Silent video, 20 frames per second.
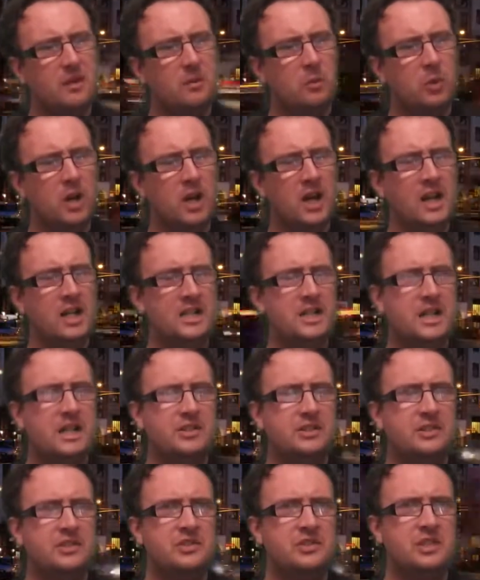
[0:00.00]
what I'd like
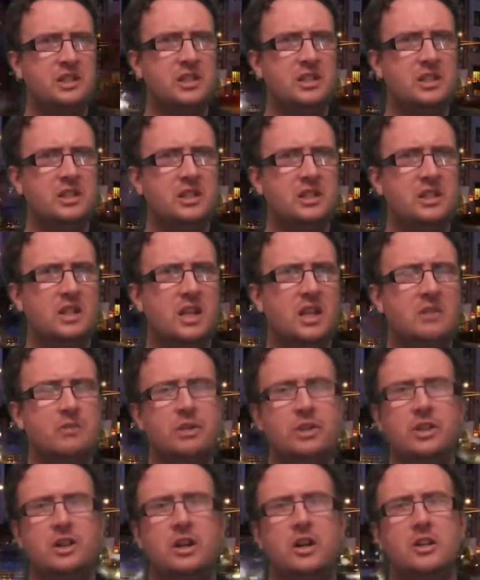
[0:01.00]
to see in
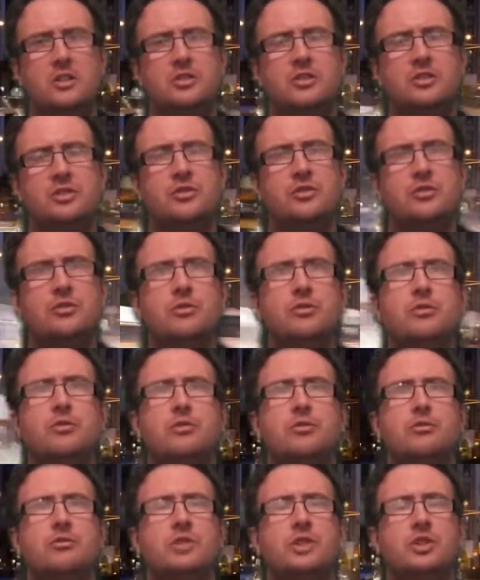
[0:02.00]
regards to
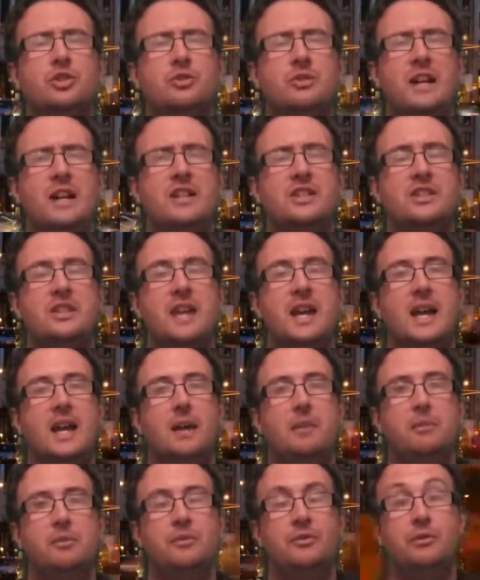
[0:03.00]
the Trans
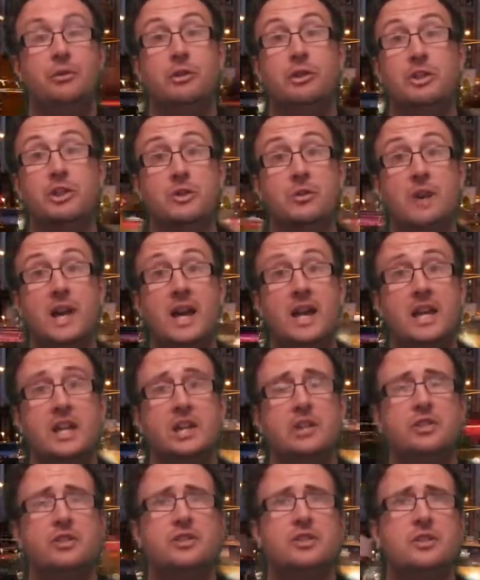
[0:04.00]
Am for a new
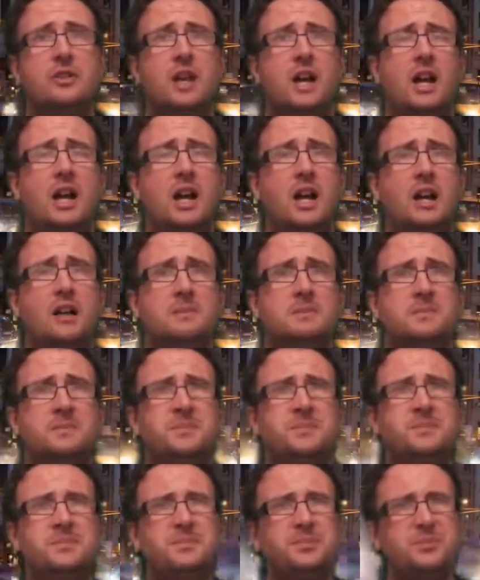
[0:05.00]
age,
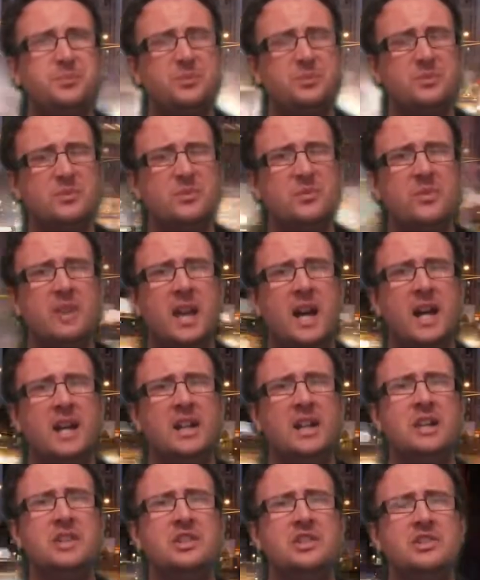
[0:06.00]
I'd
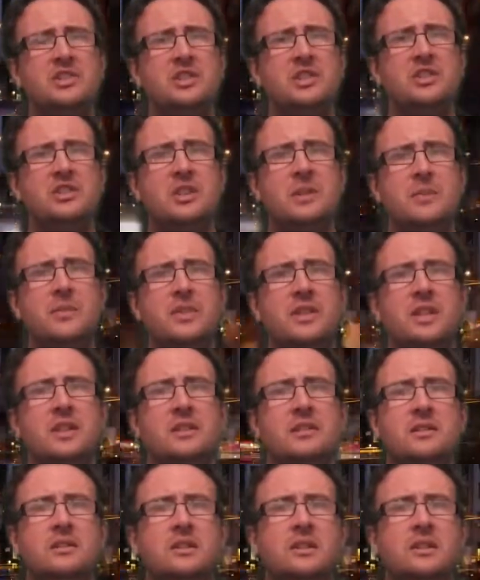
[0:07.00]
like to see something